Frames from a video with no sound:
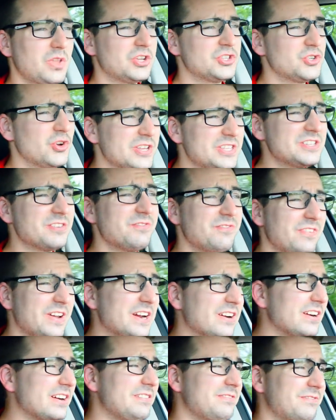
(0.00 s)
So it's a
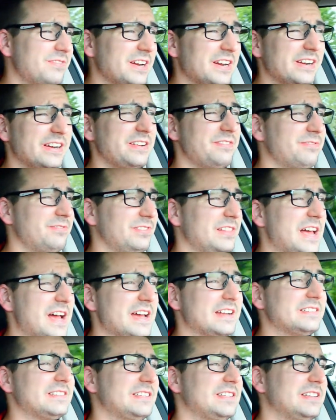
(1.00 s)
very, very
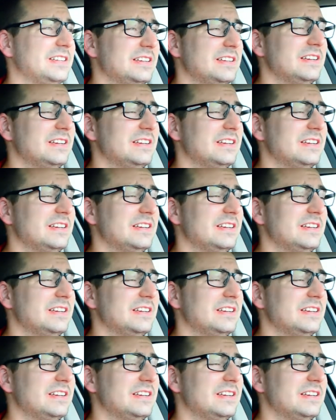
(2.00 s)
flat